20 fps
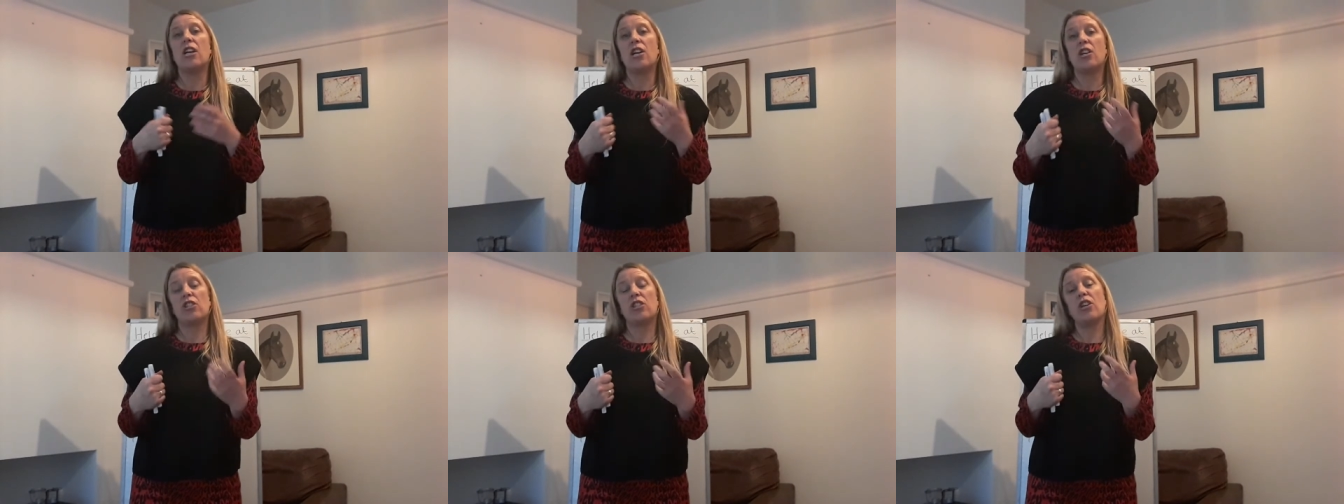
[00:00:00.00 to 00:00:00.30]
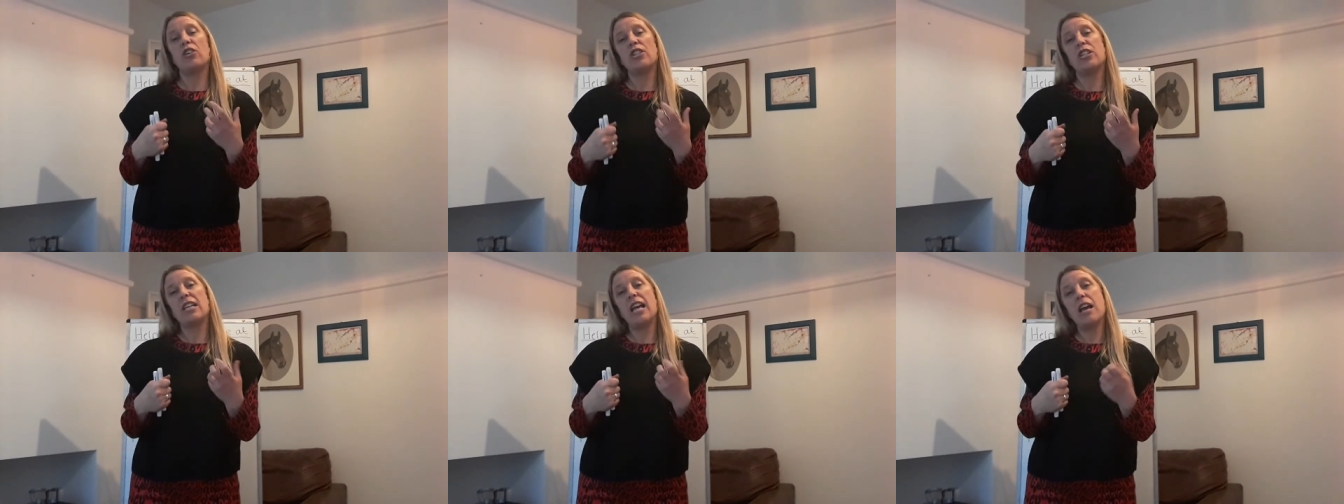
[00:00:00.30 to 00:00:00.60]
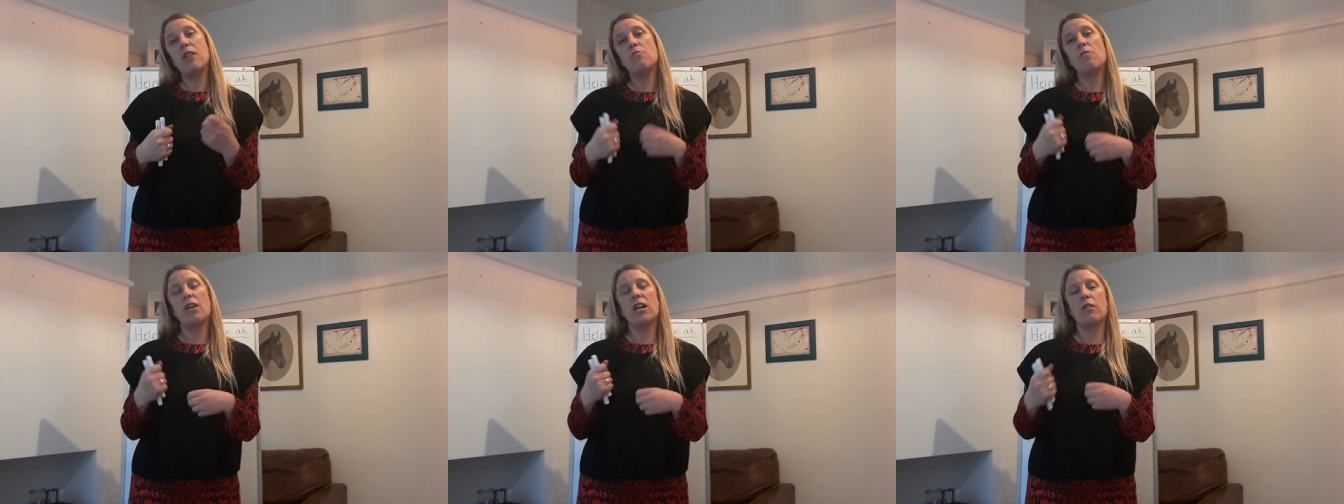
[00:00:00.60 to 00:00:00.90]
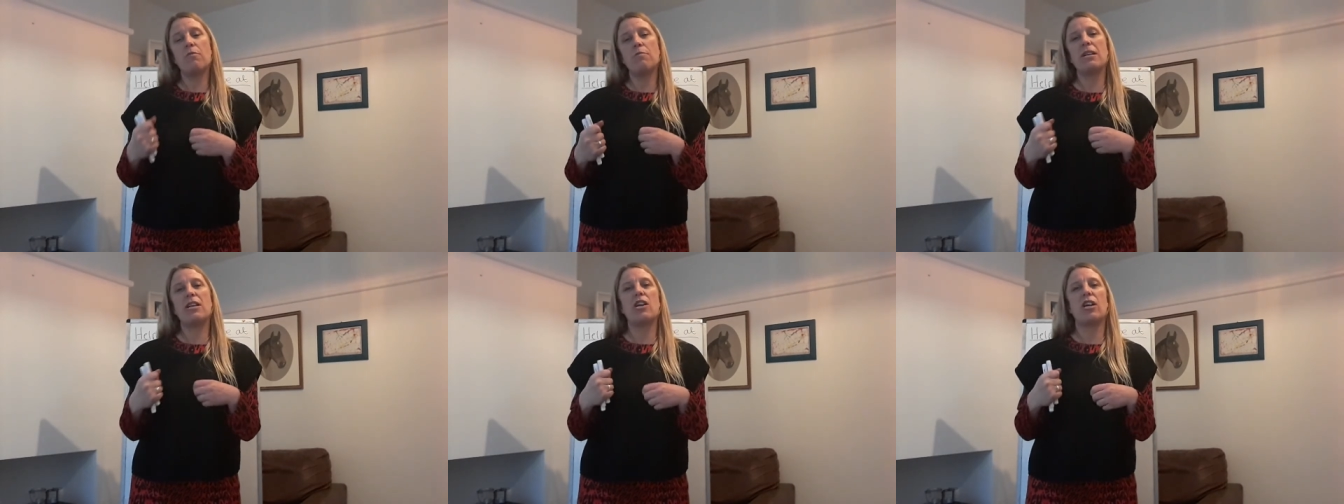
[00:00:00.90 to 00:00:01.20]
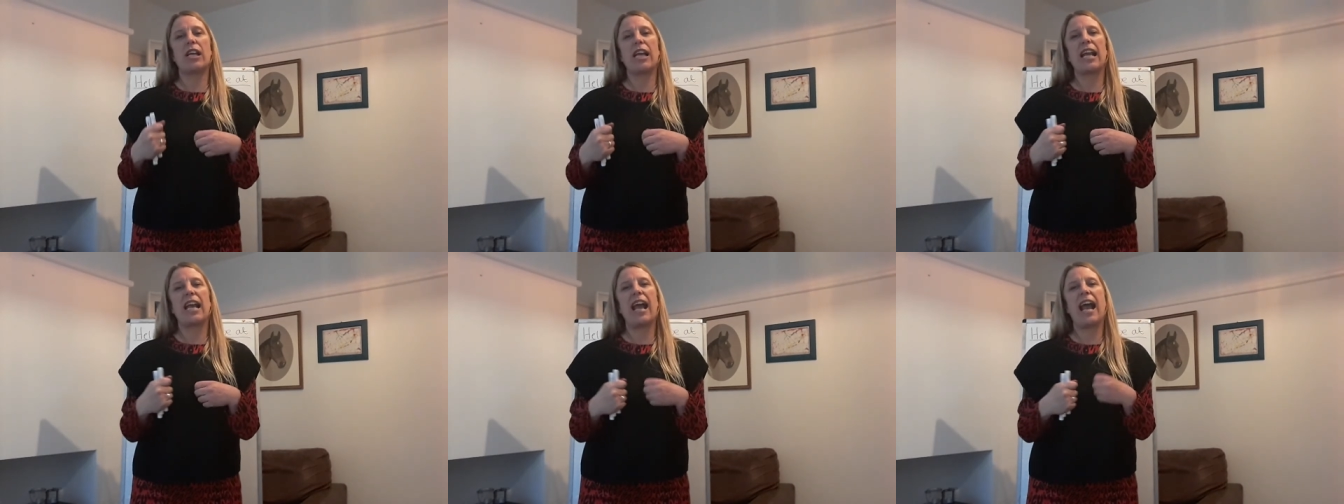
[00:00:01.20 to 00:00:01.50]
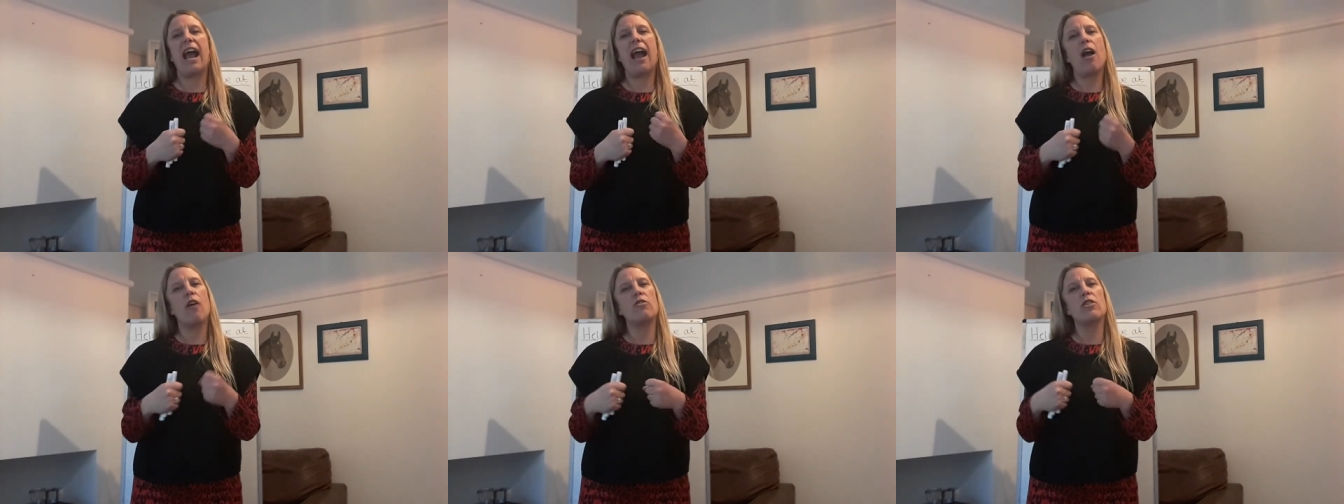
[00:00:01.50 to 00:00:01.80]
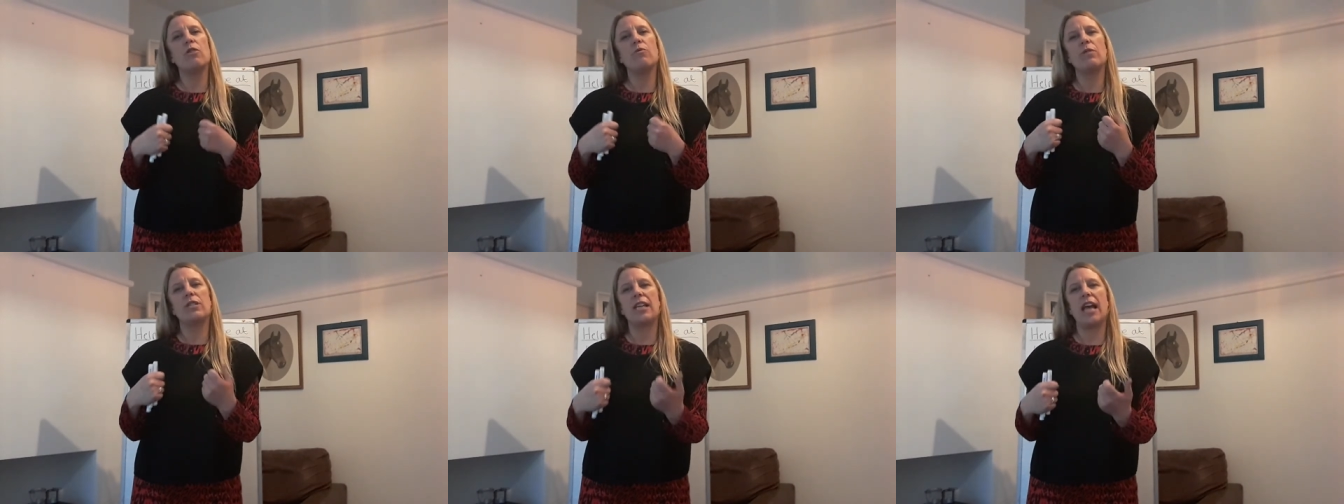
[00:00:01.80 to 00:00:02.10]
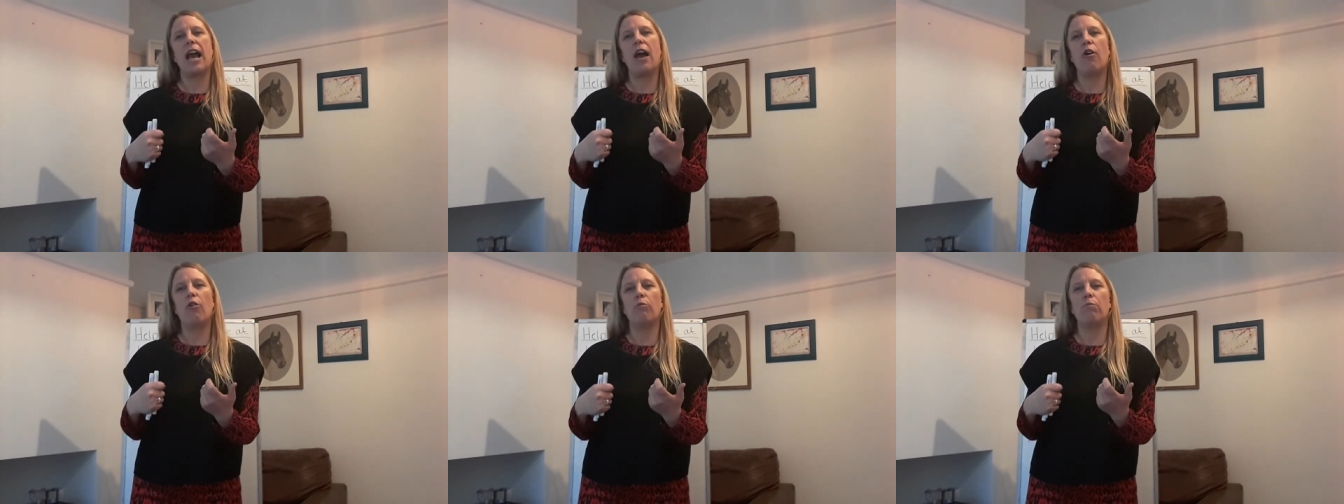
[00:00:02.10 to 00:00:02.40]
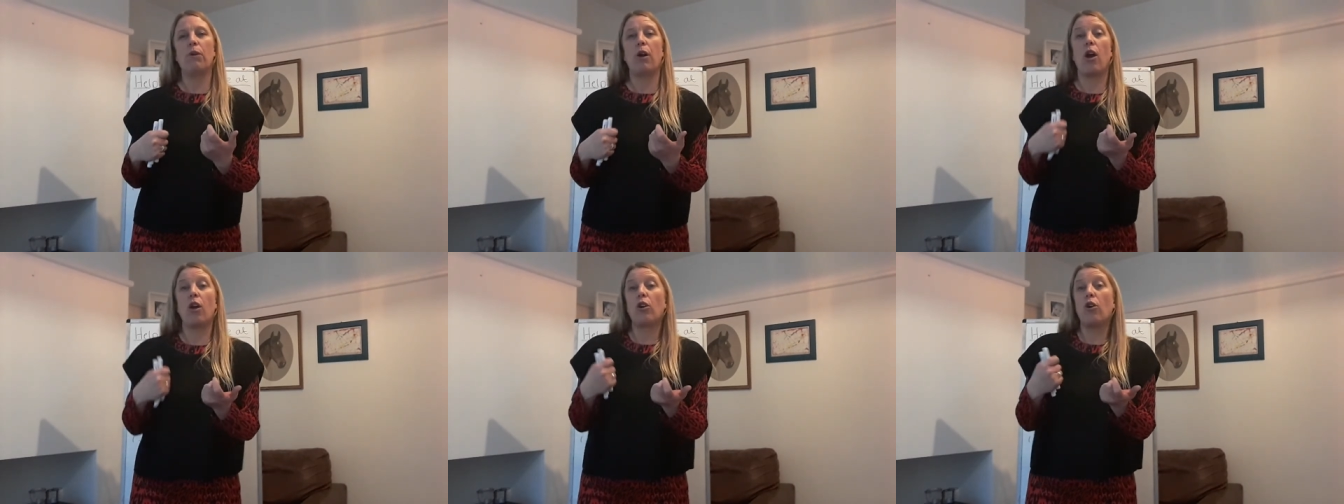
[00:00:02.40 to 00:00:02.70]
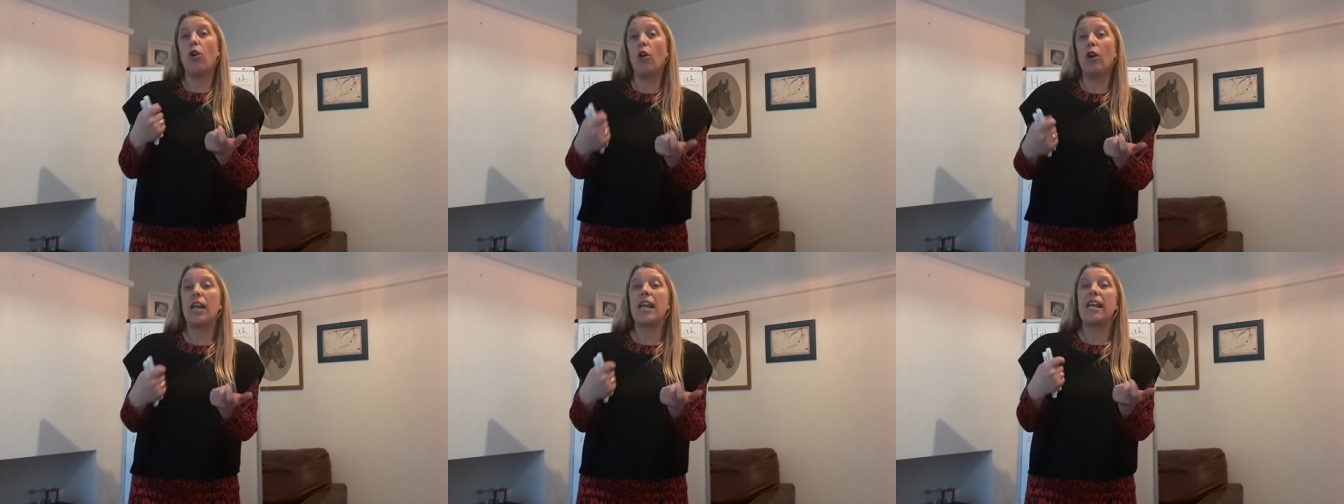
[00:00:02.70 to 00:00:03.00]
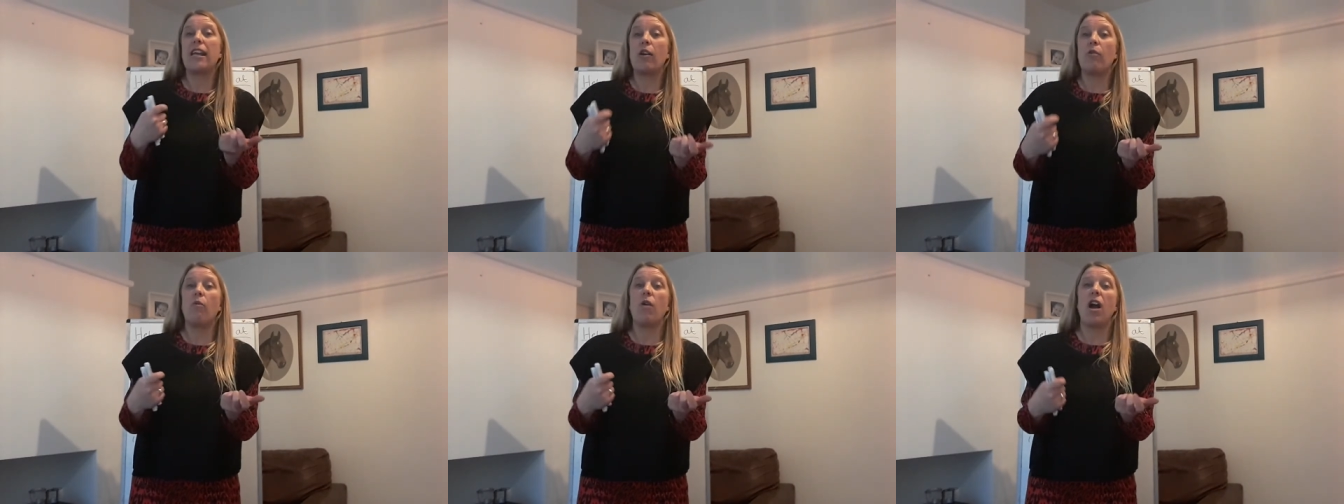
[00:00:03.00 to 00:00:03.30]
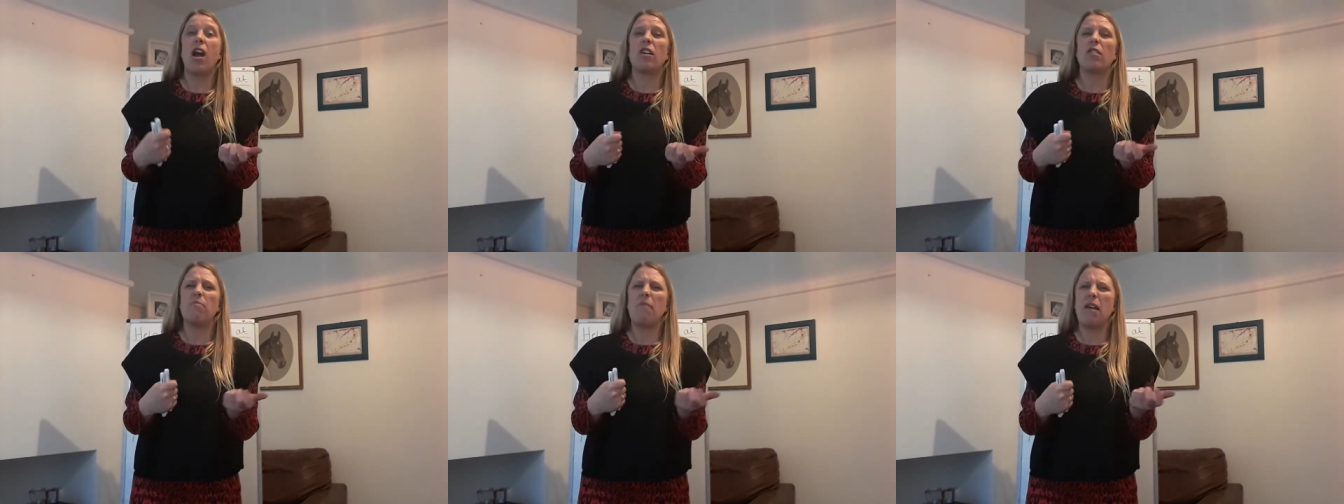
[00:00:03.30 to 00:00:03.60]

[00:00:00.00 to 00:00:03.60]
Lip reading: So today we're going to be looking at how you would help a colleague at work,